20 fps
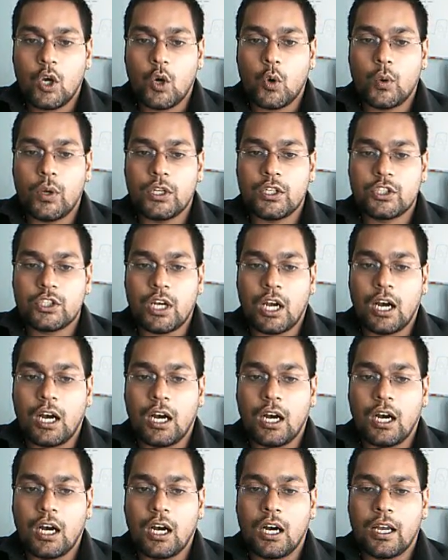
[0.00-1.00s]
which
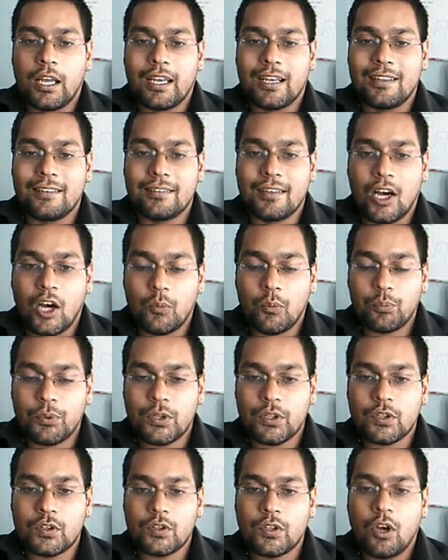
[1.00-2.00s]
are
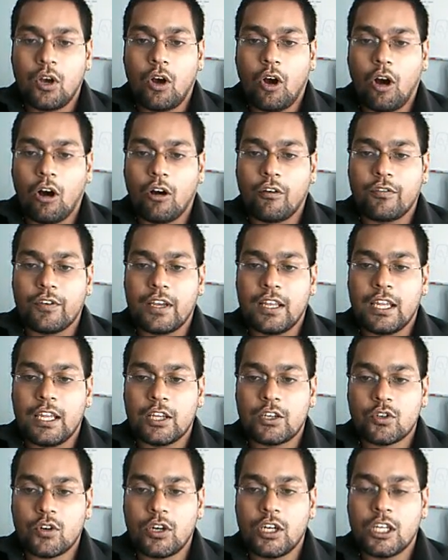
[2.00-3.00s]
examples of
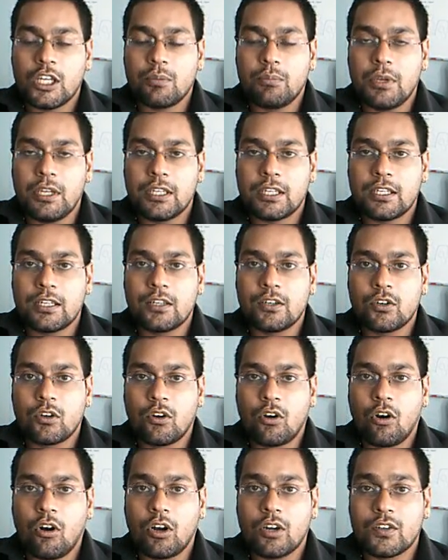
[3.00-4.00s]
electronic medical
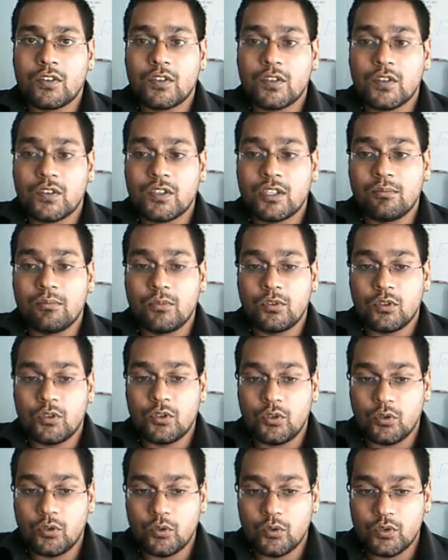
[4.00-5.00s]
record
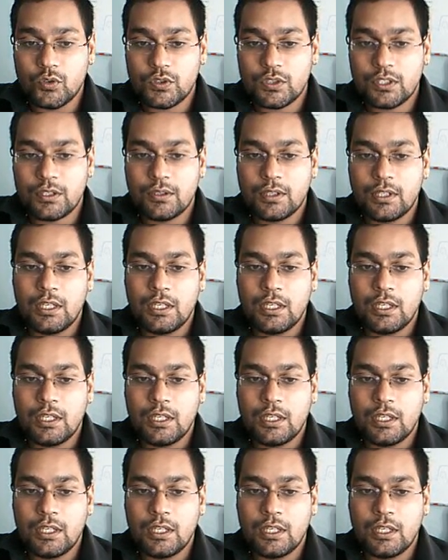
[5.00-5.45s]
systems used,